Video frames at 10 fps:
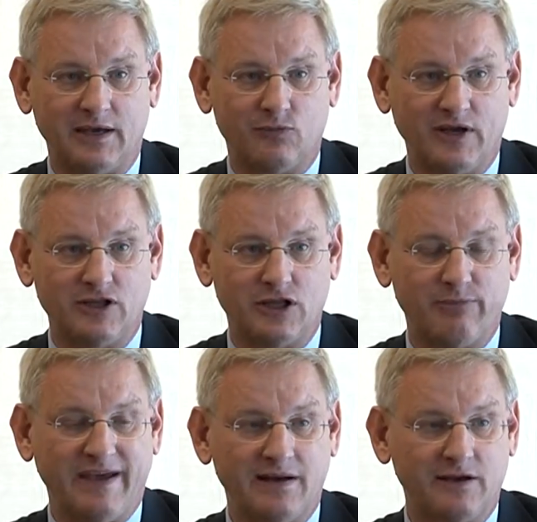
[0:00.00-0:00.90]
at whether the
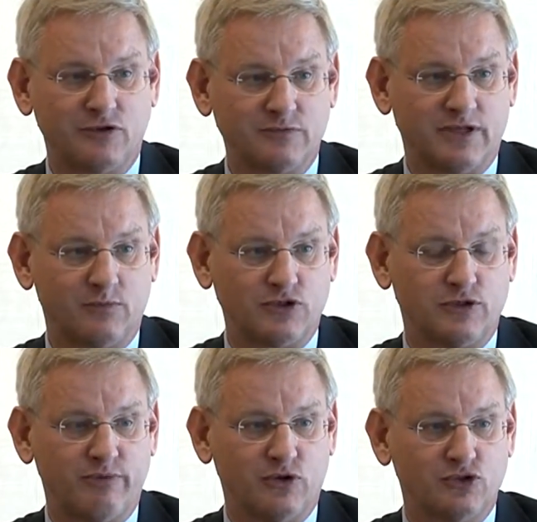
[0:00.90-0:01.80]
battle groups that were
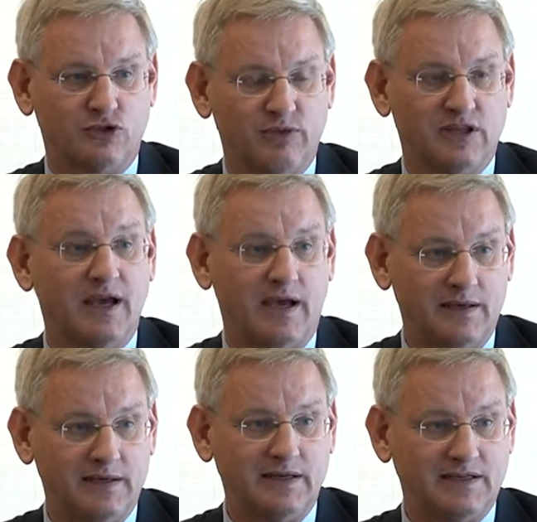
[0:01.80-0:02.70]
supposed to be
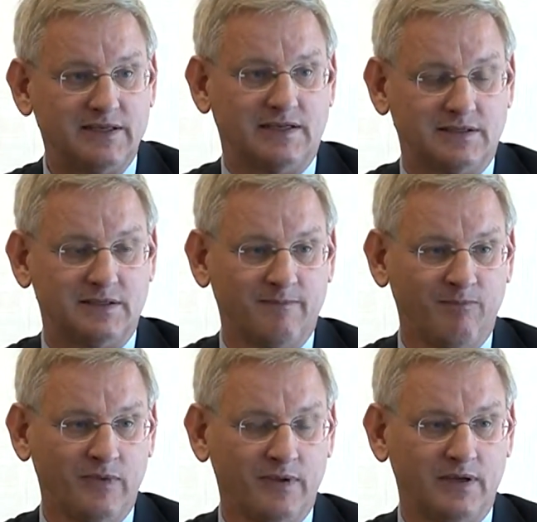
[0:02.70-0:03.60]
there did exist.
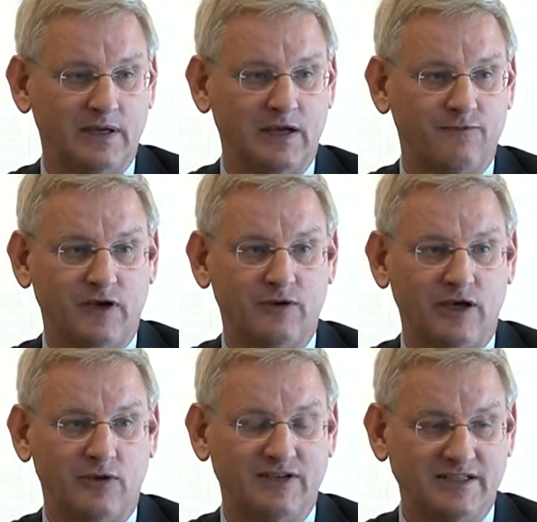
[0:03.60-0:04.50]
And I found
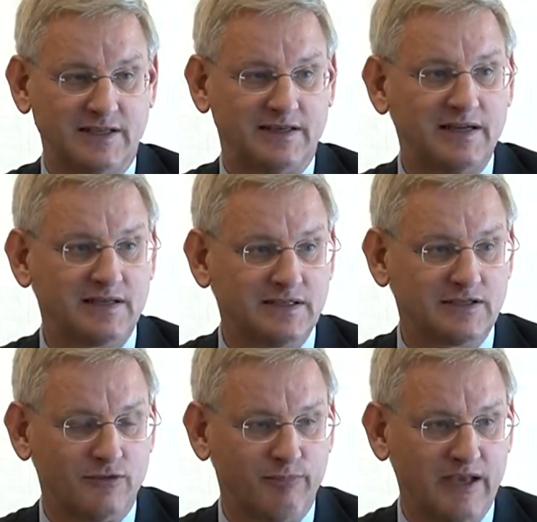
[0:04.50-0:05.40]
out, yes, they did
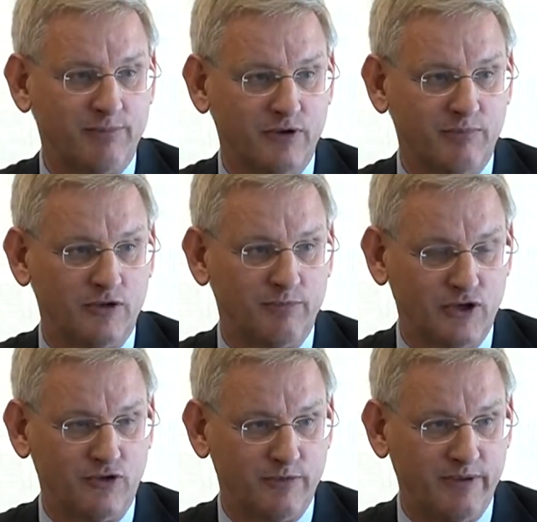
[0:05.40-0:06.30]
exist on paper, but
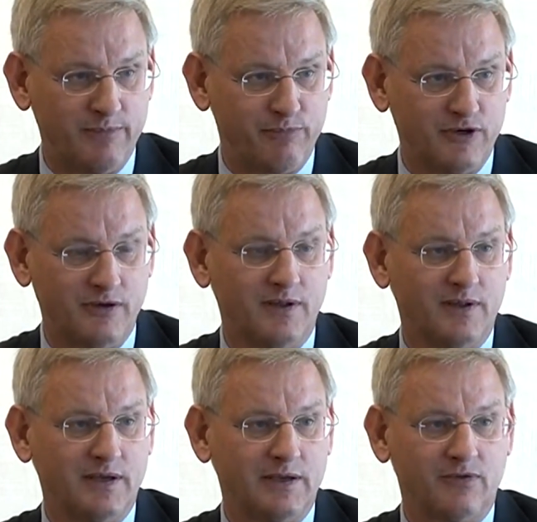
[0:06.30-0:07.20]
beyond the paper,
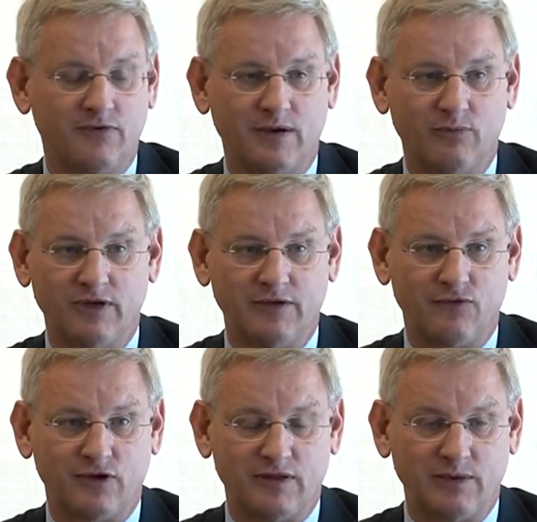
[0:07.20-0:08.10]
it was somewhat
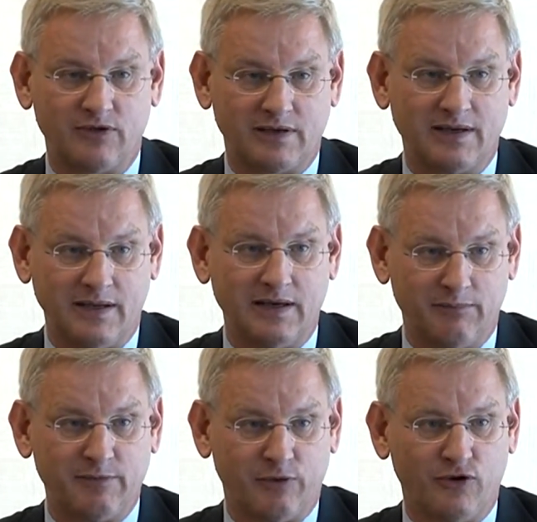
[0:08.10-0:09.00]
difficult. They were clearly
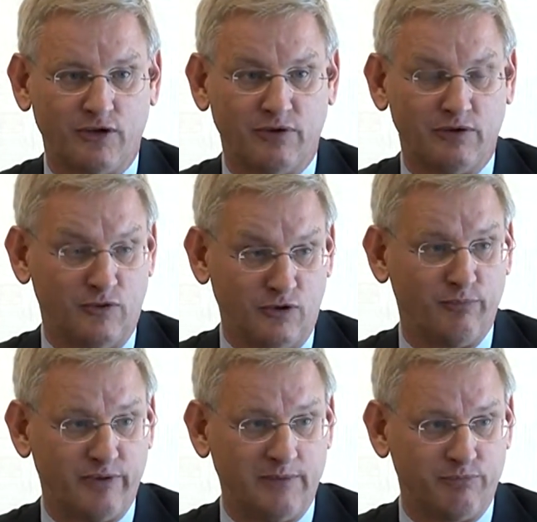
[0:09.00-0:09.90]
deployable only
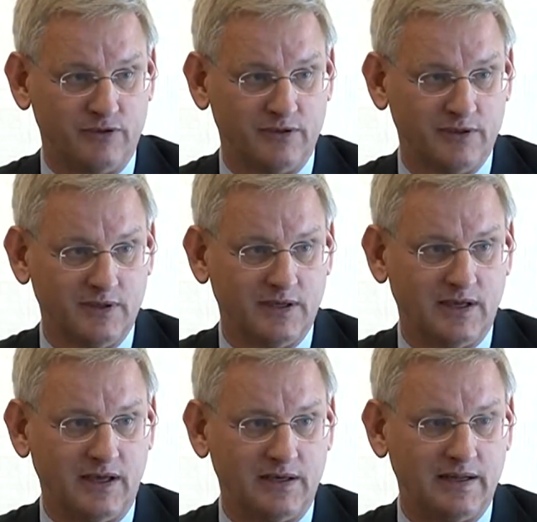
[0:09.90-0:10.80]
on paper.
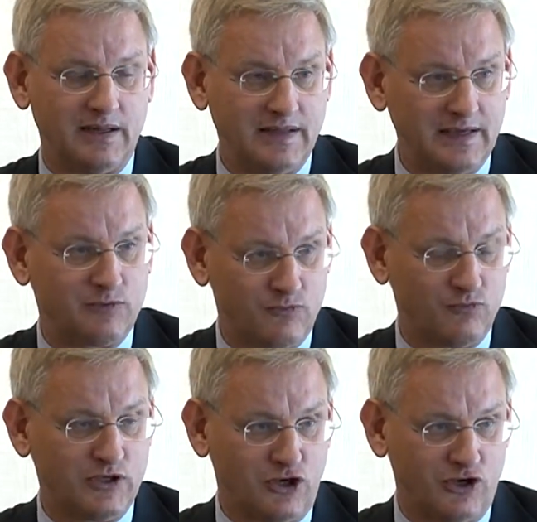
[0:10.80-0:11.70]
And that
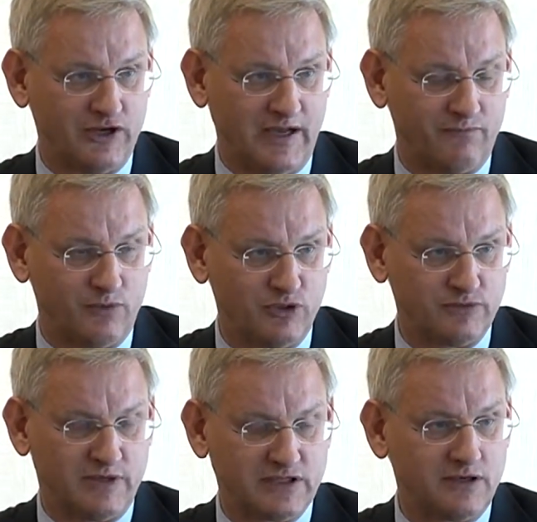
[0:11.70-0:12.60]
we can't have. We
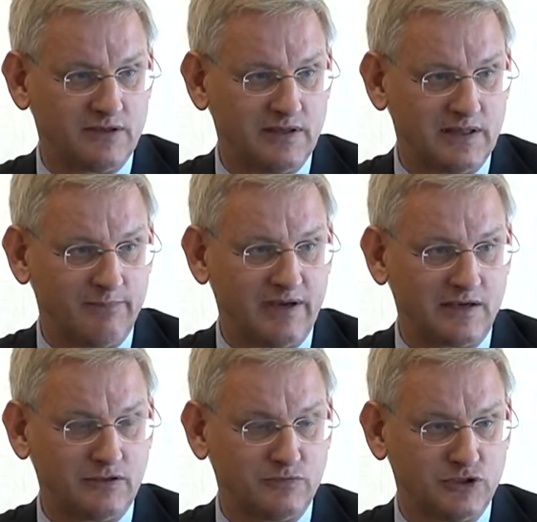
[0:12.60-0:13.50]
must make certain that the
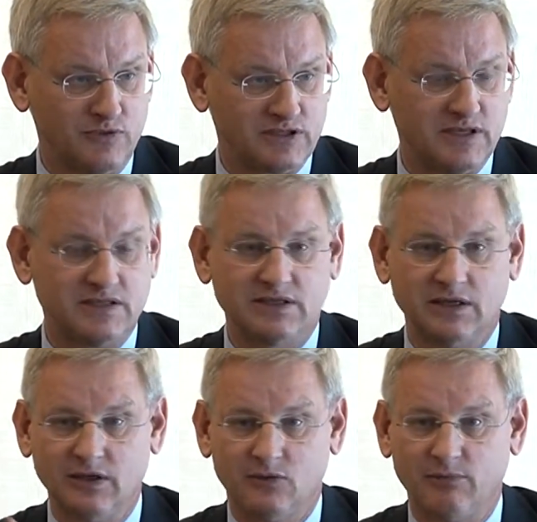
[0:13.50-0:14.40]
battle groups do exist.
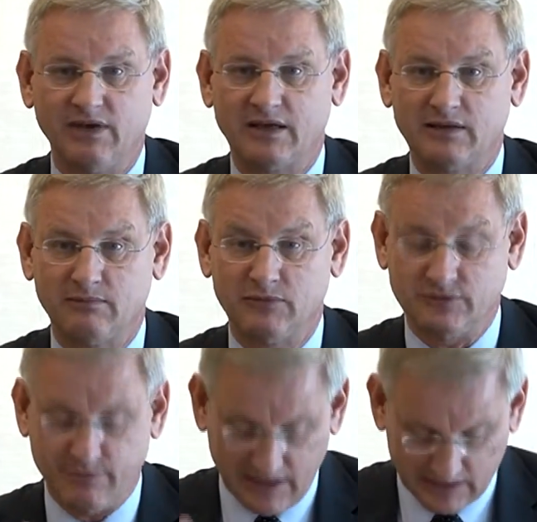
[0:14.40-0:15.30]
We
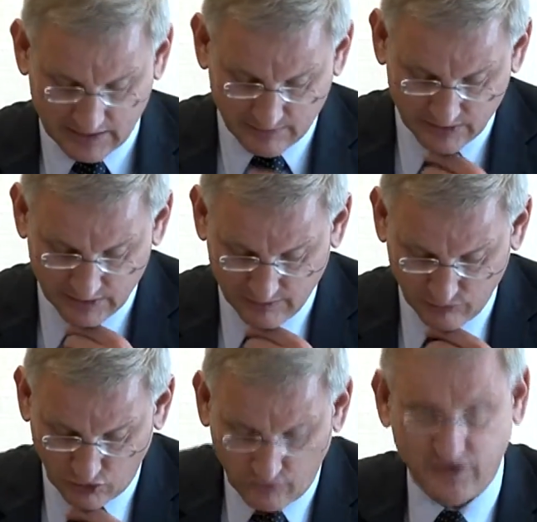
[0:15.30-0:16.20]
must make them
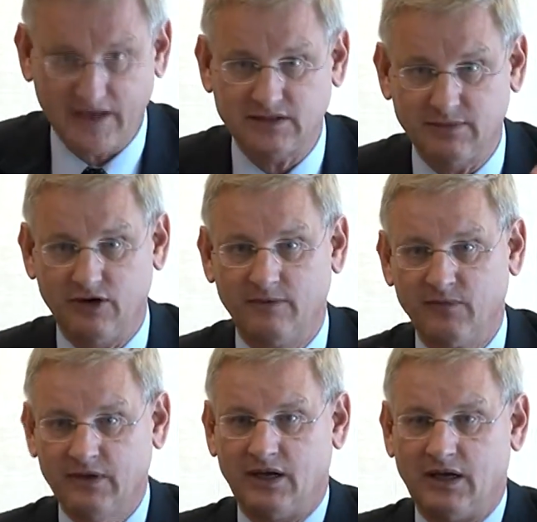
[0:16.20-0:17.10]
more flexible.
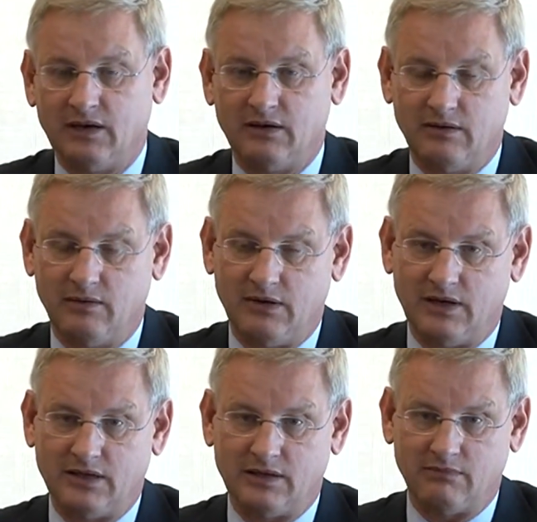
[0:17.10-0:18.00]
And
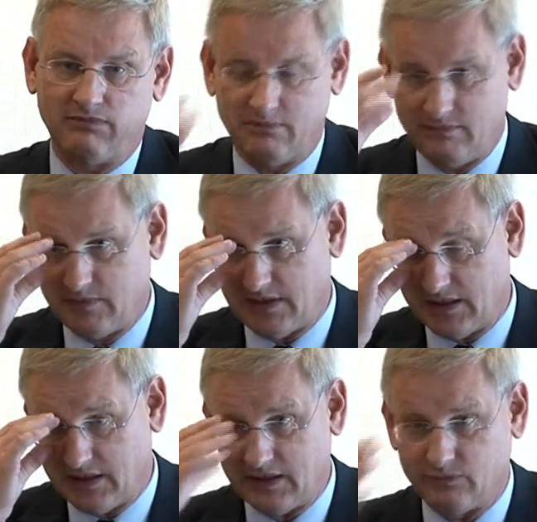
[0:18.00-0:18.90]
another
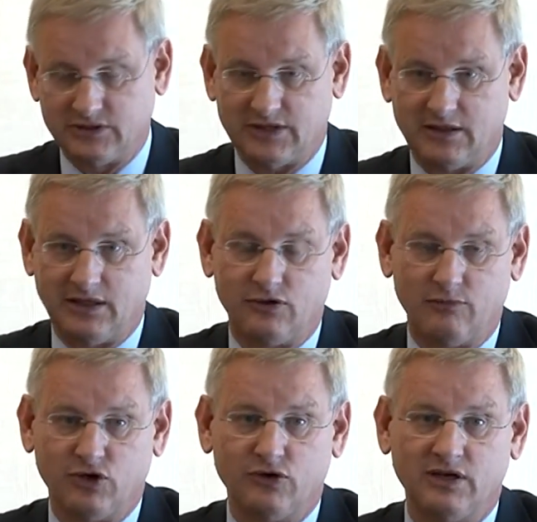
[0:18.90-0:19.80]
idea which I think
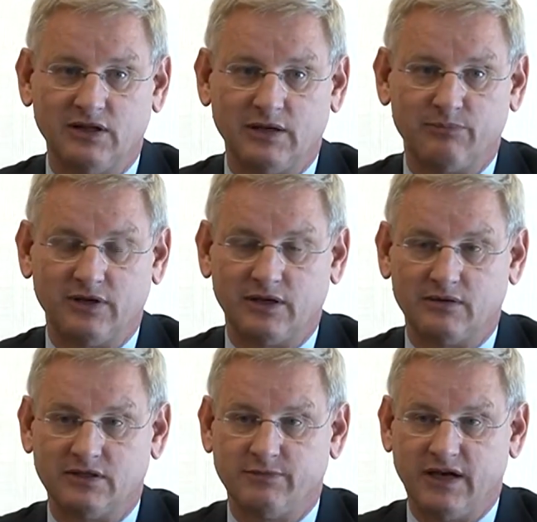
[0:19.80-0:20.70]
could be good in that
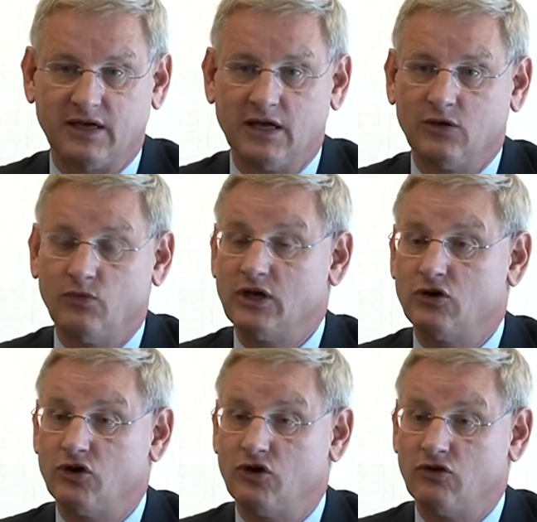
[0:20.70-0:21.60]
particular respect, we
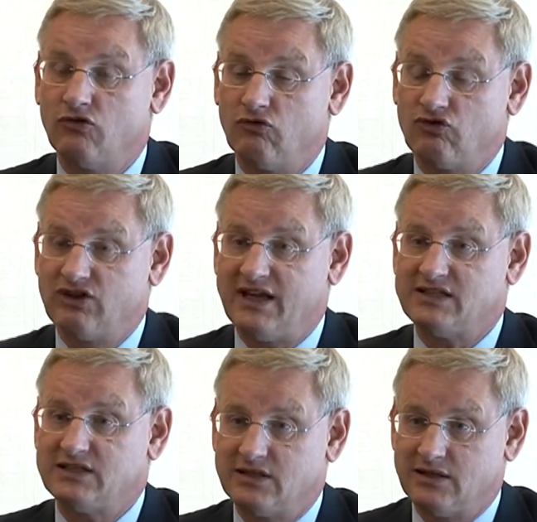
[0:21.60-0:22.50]
could
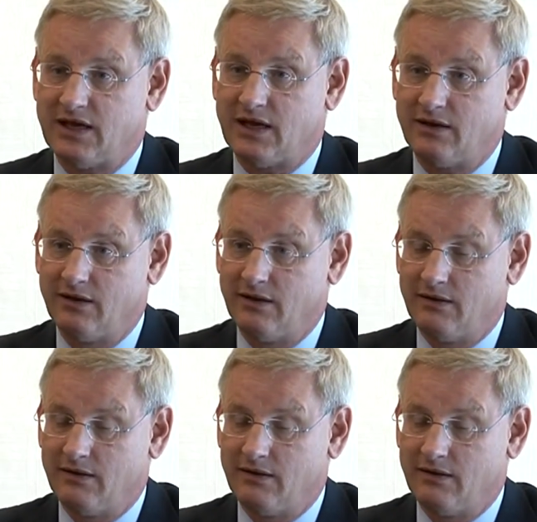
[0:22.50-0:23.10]
test their